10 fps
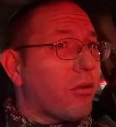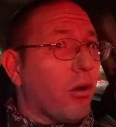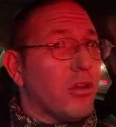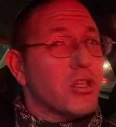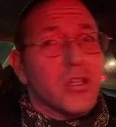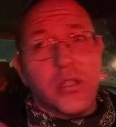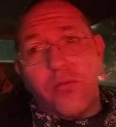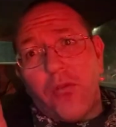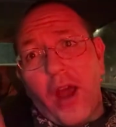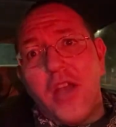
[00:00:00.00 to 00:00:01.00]
coalition is
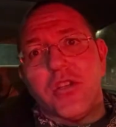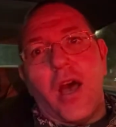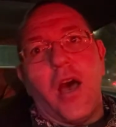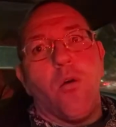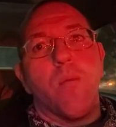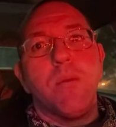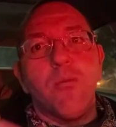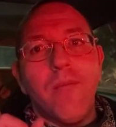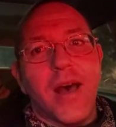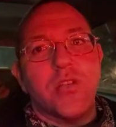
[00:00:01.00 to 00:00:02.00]
fragile. When people
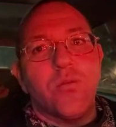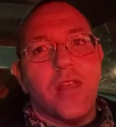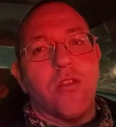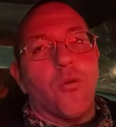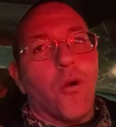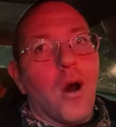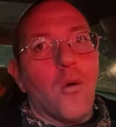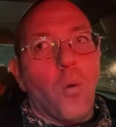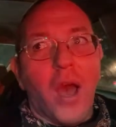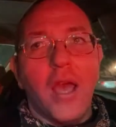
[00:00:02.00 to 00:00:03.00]
mess with that the
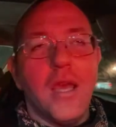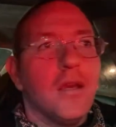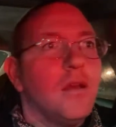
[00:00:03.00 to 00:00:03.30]
wrong way,